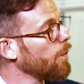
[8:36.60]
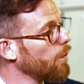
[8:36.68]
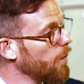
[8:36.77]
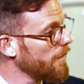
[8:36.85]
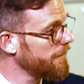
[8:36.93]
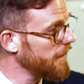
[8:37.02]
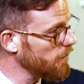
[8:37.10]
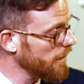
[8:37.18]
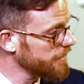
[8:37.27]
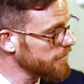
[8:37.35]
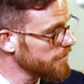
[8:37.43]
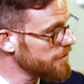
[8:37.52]
what they
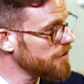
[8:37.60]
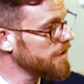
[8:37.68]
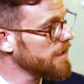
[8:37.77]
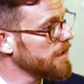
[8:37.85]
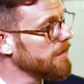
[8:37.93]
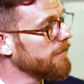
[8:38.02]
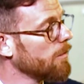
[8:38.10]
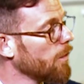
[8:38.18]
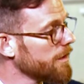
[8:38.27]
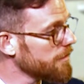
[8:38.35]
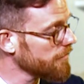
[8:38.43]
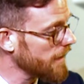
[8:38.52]
want to achieve and
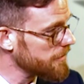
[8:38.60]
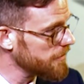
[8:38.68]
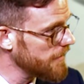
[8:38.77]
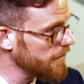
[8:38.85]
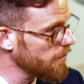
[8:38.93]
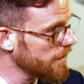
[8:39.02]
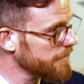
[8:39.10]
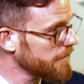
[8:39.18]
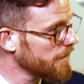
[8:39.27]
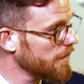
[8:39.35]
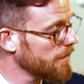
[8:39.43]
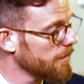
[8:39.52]
what direction they want to
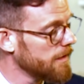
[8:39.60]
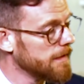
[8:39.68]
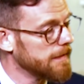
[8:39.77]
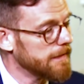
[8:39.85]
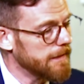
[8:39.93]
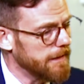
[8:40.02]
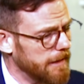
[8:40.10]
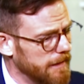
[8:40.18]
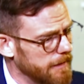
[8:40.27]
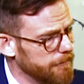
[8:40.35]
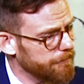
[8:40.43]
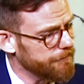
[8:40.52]
go.
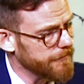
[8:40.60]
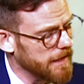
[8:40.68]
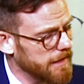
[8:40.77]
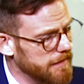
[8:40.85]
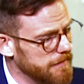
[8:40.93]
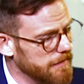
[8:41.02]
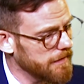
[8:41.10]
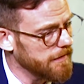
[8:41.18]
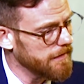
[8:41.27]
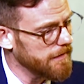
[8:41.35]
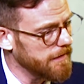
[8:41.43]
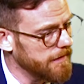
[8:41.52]
Um, and,
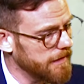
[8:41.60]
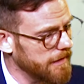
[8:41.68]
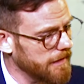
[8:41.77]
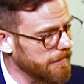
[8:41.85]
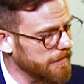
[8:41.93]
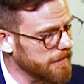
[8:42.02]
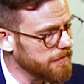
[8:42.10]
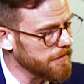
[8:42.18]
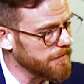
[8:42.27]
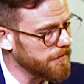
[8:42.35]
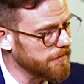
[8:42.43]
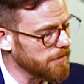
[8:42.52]
uh, and, and I think
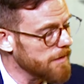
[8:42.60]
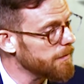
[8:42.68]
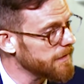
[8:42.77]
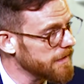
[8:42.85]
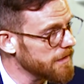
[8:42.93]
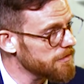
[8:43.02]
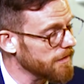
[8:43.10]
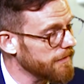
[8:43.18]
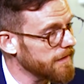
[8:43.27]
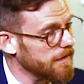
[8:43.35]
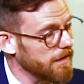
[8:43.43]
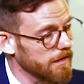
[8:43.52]
there's great potential. I
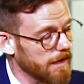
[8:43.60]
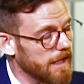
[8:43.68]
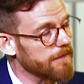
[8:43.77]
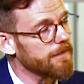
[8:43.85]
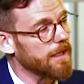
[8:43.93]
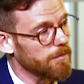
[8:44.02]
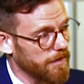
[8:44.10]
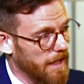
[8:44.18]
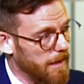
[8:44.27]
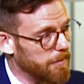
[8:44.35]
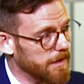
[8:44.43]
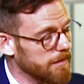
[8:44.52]
think a lot of that was
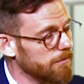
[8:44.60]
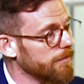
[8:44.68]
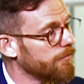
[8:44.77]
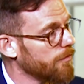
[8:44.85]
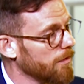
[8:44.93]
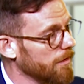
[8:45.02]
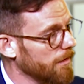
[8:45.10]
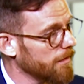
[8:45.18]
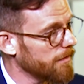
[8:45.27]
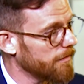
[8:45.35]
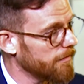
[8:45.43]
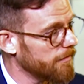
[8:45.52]
happening
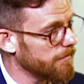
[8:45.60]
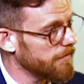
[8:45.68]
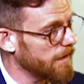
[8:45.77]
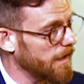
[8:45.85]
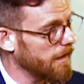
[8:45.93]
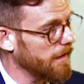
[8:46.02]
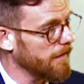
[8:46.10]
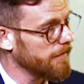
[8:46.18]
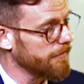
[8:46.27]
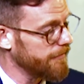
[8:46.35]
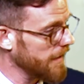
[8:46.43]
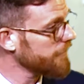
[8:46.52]
before uh,
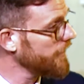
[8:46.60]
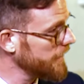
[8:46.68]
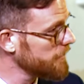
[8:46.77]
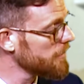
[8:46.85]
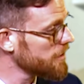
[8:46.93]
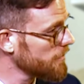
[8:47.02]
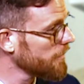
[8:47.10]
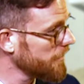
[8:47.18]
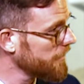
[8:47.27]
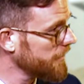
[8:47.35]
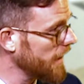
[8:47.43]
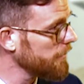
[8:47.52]
the fact finding mission was
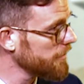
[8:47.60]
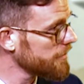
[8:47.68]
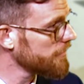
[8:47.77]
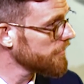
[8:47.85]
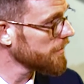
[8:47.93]
established.